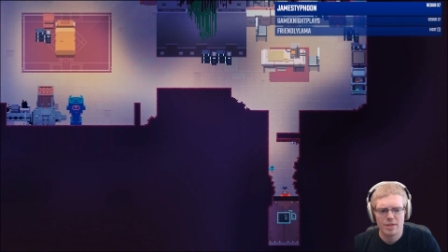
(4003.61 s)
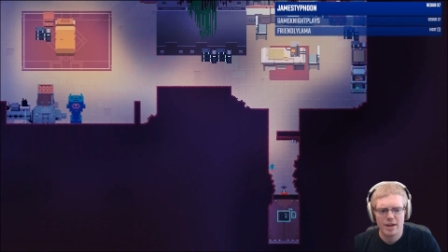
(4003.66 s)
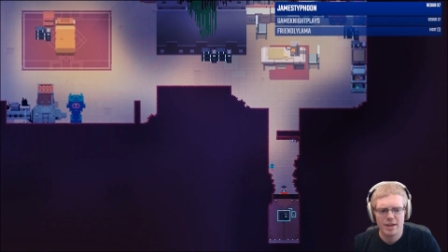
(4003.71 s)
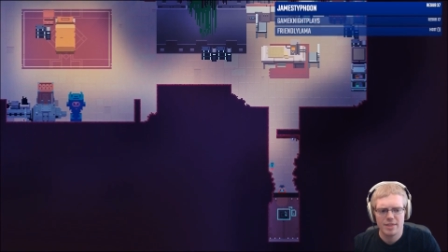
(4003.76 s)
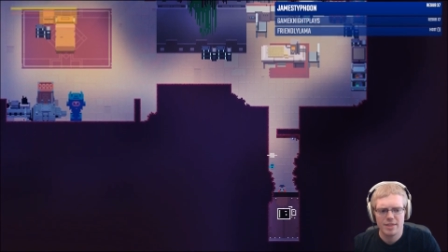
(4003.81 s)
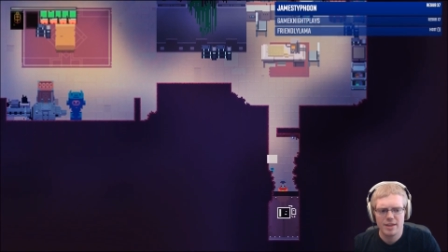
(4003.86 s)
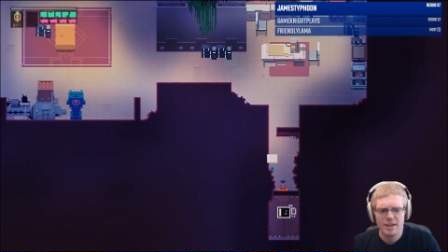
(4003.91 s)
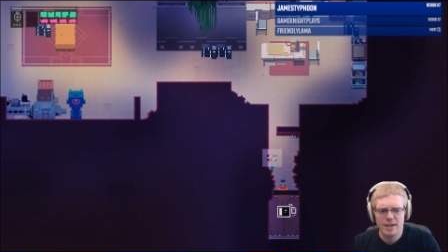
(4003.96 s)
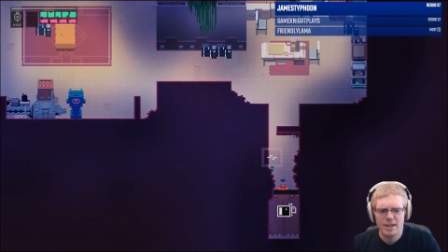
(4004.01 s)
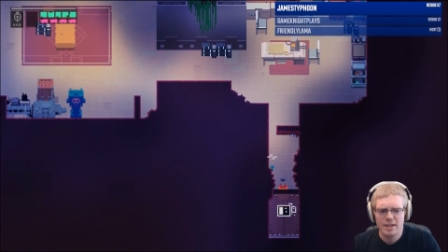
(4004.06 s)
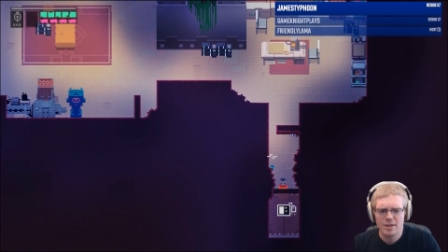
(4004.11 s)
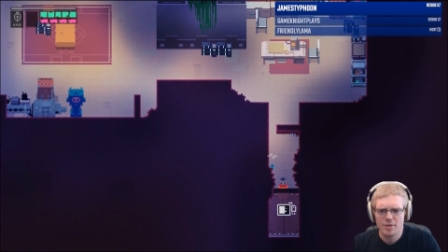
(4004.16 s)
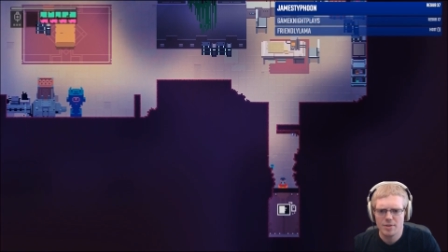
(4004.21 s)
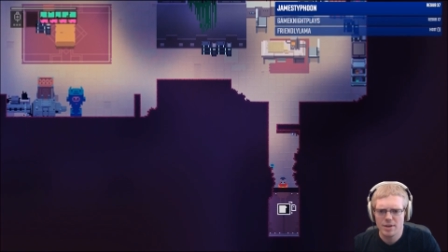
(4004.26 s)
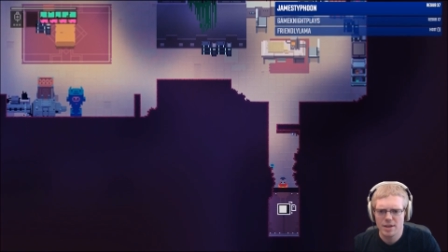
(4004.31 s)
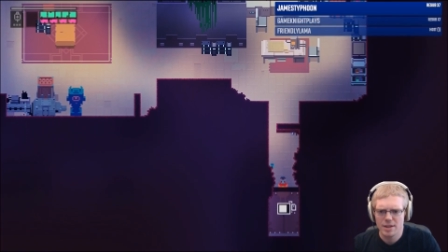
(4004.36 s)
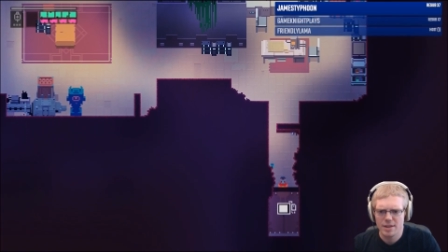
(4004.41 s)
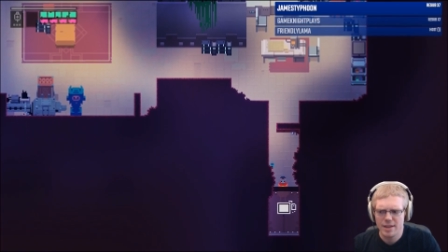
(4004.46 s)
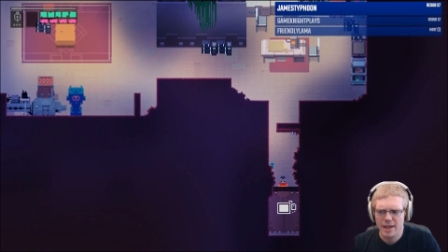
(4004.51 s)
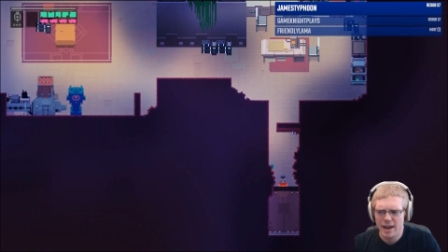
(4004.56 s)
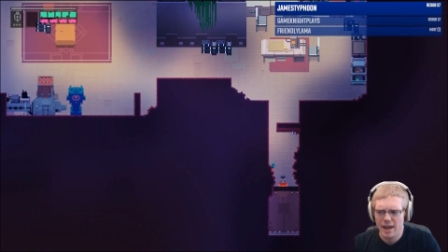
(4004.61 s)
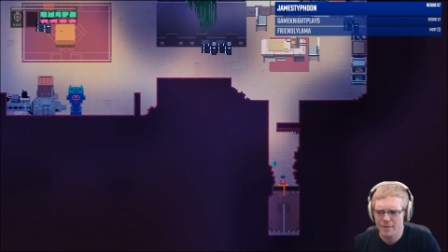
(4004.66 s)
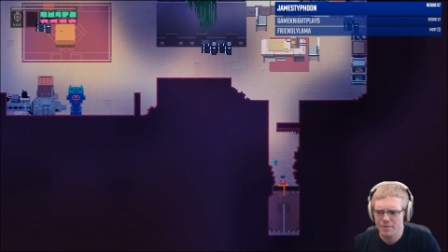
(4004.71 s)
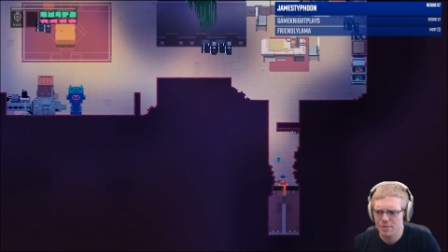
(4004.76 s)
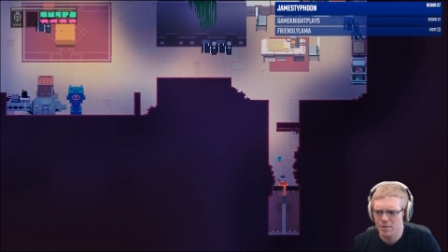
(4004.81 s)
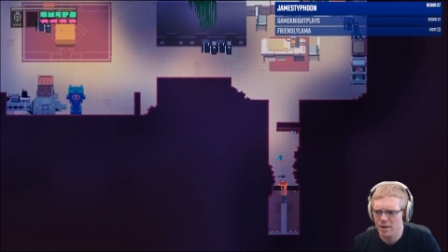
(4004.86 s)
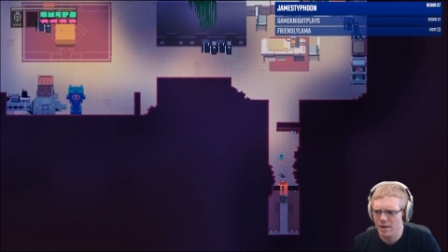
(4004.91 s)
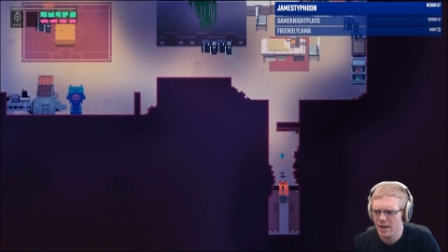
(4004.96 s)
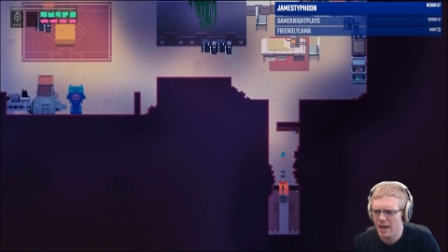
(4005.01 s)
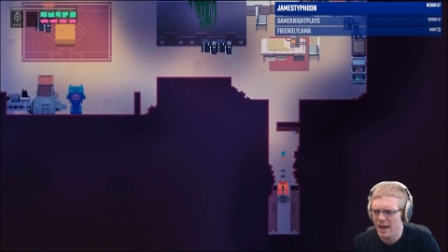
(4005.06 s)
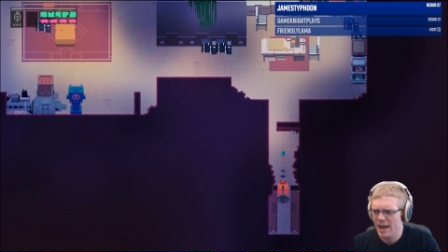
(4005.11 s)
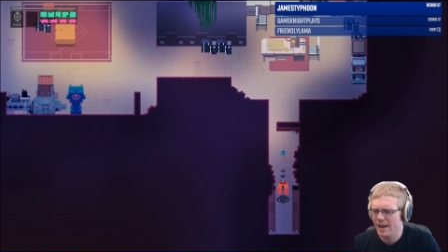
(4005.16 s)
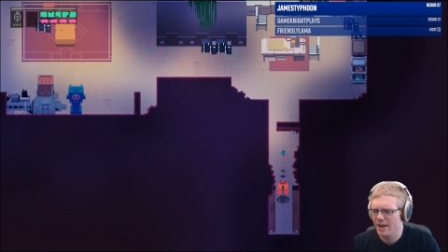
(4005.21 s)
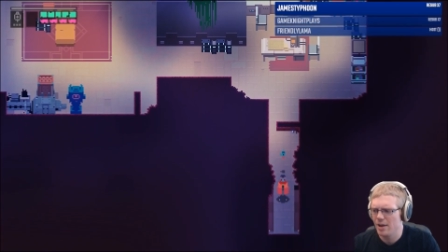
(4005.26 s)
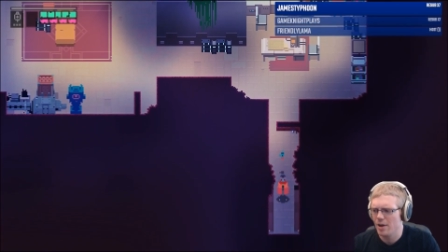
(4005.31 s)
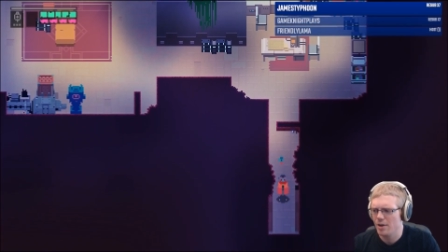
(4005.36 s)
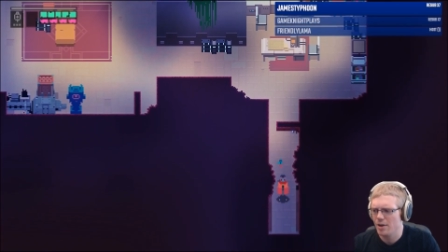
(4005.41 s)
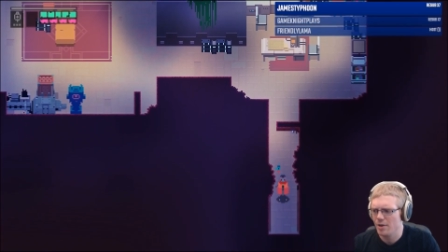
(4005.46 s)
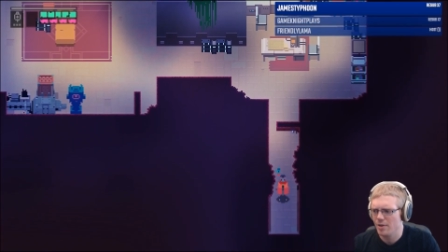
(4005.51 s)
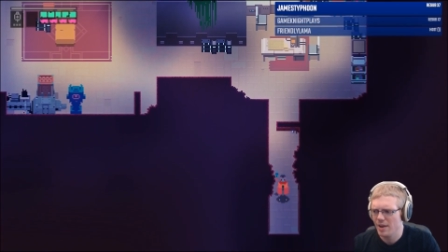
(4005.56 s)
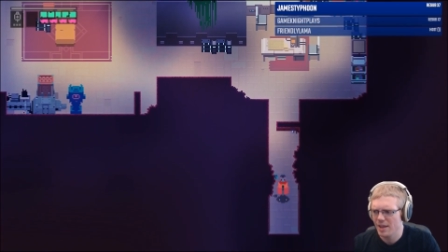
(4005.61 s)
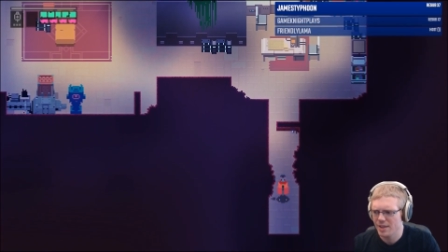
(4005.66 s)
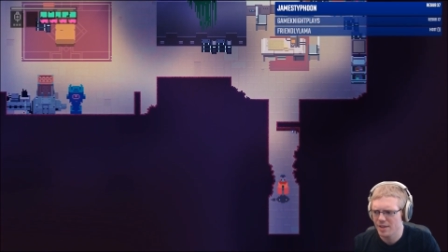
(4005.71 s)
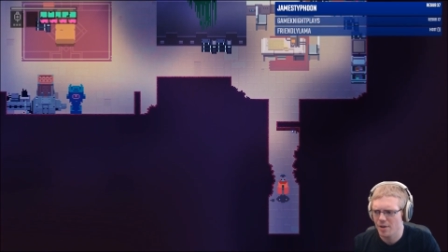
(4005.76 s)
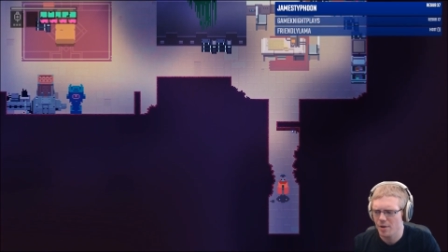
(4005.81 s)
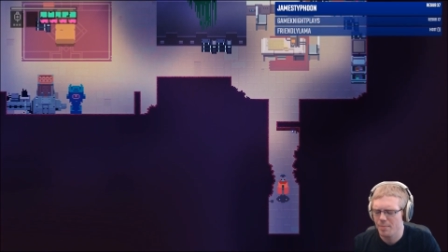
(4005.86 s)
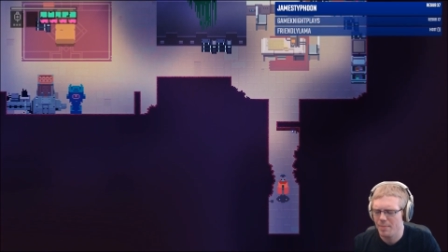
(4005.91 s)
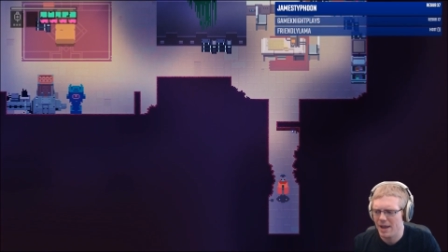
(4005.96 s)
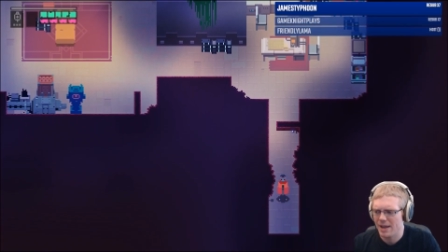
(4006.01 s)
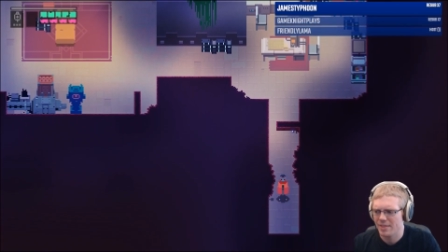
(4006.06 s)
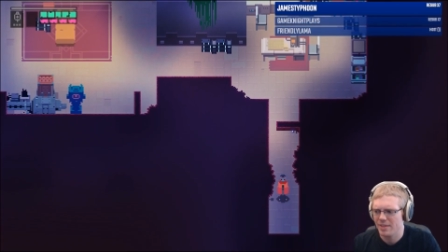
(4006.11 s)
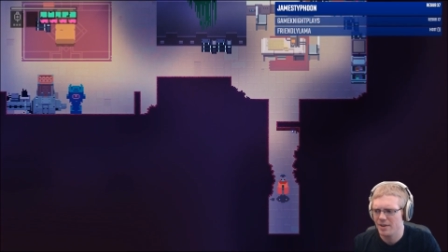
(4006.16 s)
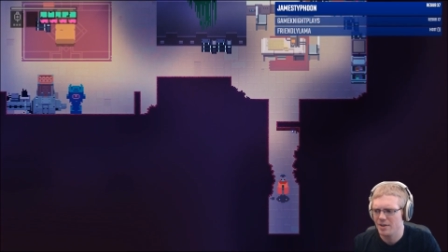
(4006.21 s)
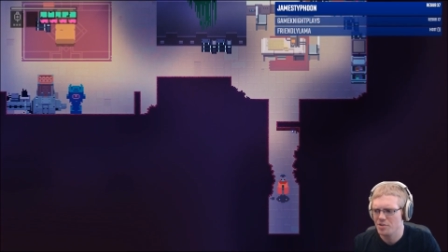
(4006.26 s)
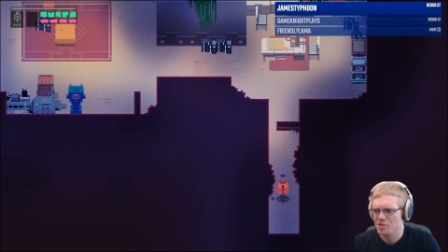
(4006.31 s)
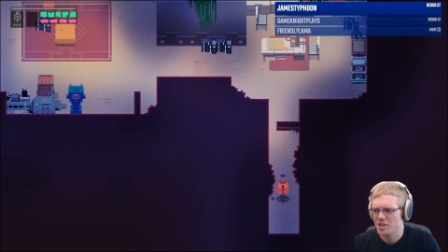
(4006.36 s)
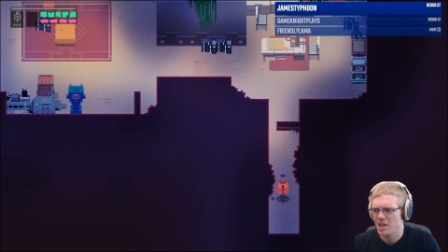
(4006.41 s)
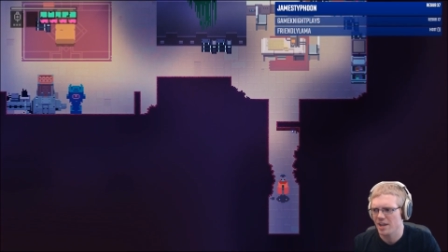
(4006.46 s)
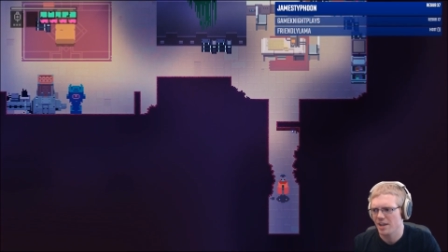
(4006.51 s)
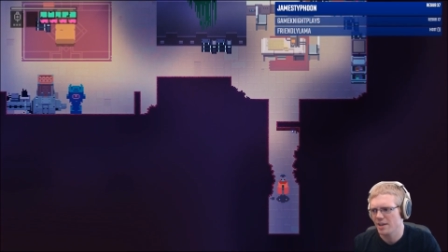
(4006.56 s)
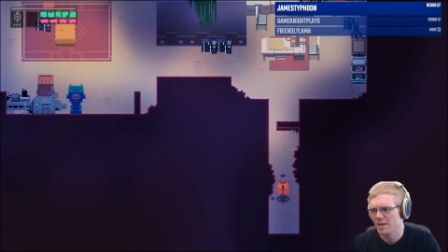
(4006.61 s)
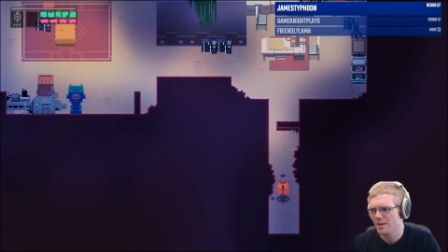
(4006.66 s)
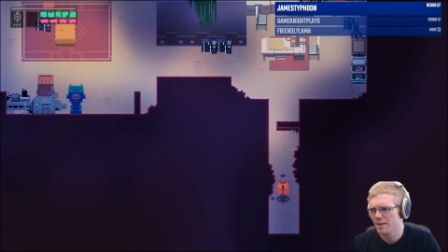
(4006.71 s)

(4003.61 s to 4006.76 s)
I think he told us that after all? I don't know. Let's go back there and check.